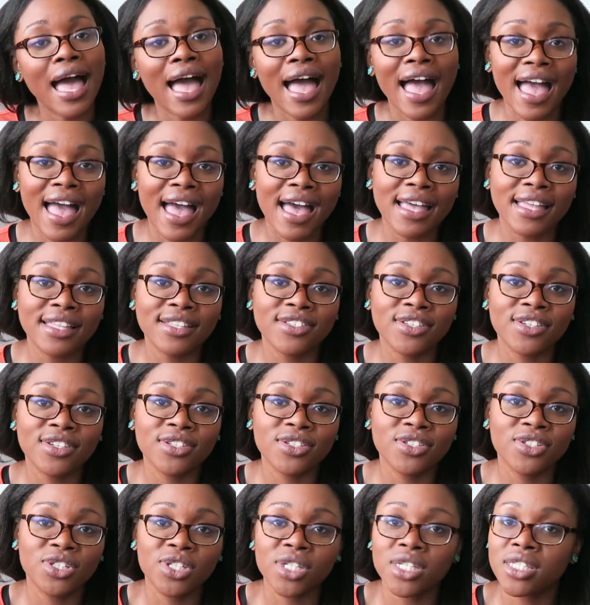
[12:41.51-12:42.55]
and
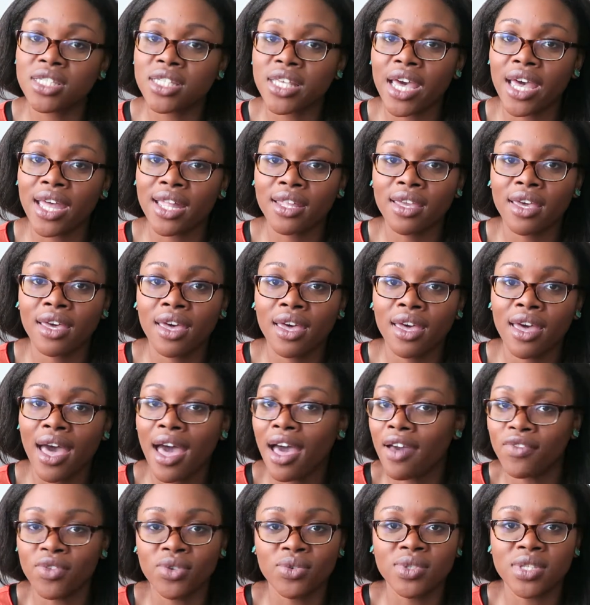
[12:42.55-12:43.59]
she said,
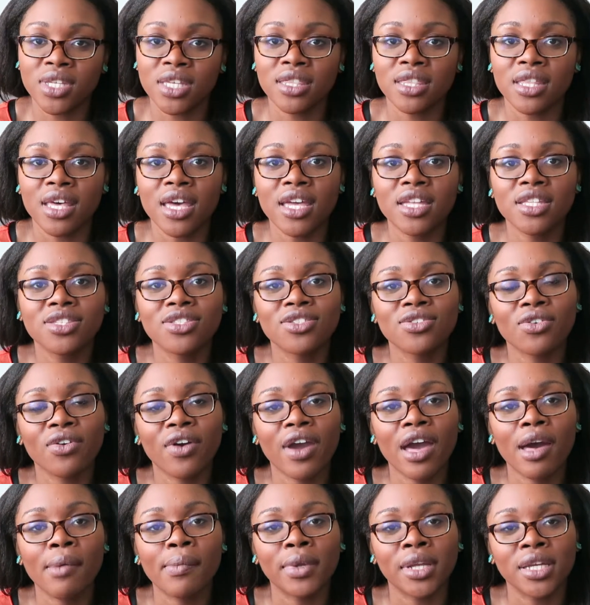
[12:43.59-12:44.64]
have you seen the Instagram?